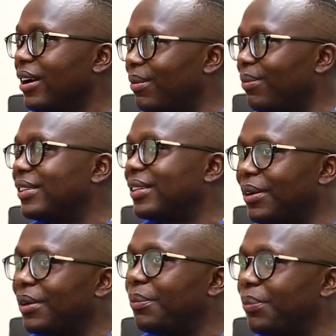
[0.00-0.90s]
but
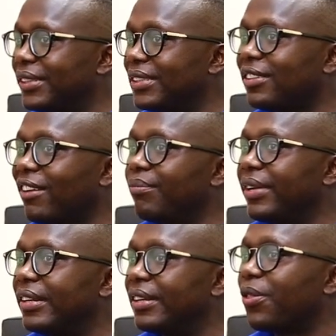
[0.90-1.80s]
patients have
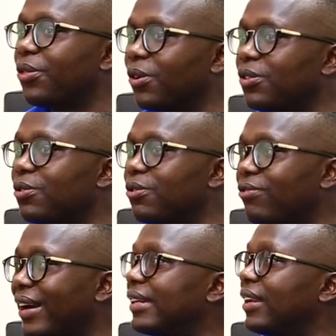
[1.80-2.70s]
been thought to
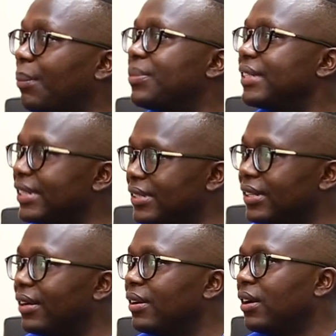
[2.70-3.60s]
find lumps easier